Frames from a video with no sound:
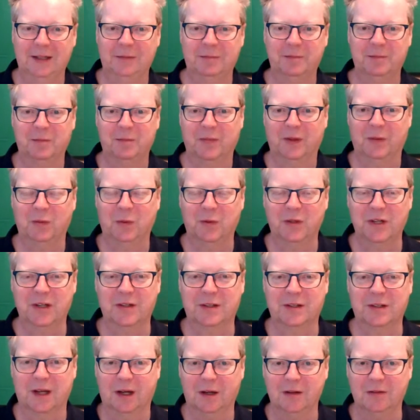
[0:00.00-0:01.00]
um, we'll
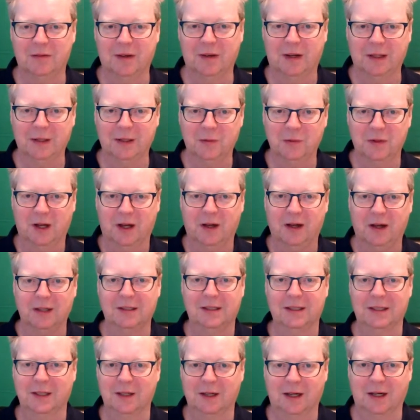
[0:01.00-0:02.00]
just go find all the
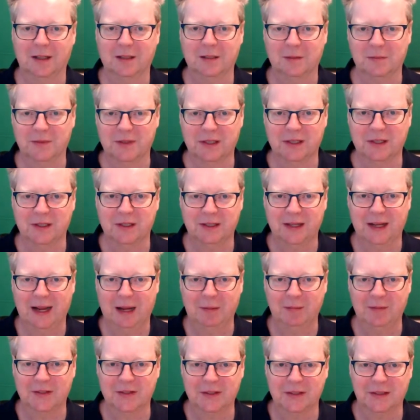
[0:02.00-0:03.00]
high ticket items in
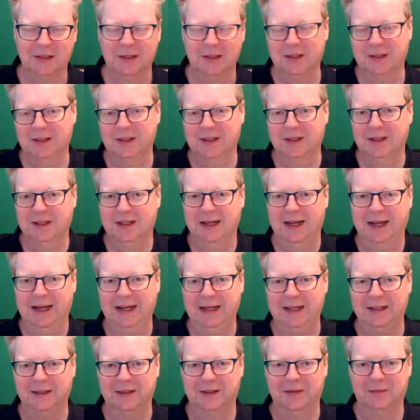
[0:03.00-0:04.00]
amazon
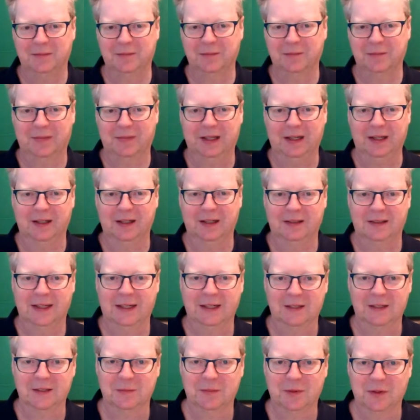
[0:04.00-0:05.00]
and you know
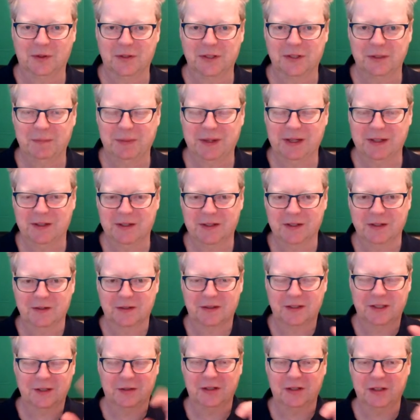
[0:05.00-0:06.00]
take some dodgy
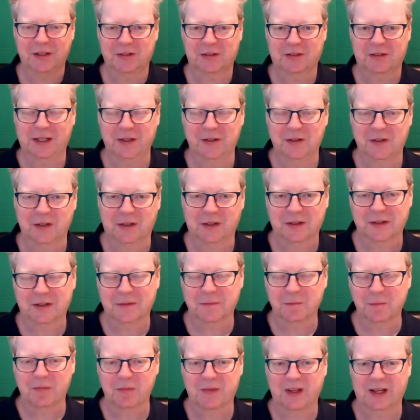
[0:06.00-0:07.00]
pictures dodgy
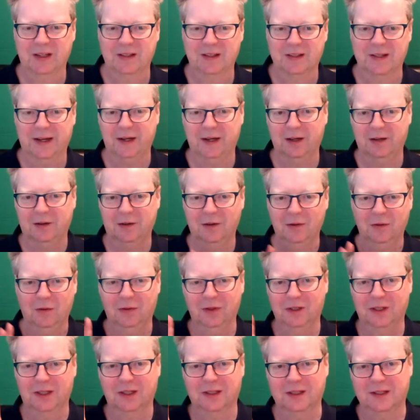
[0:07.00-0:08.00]
screenshots and say oh
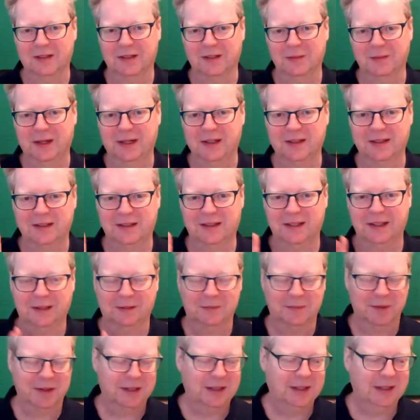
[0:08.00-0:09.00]
look at this amazing
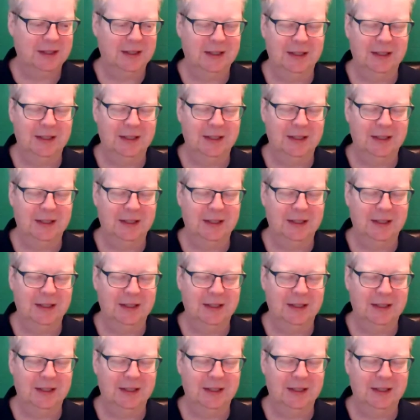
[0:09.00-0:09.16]
thing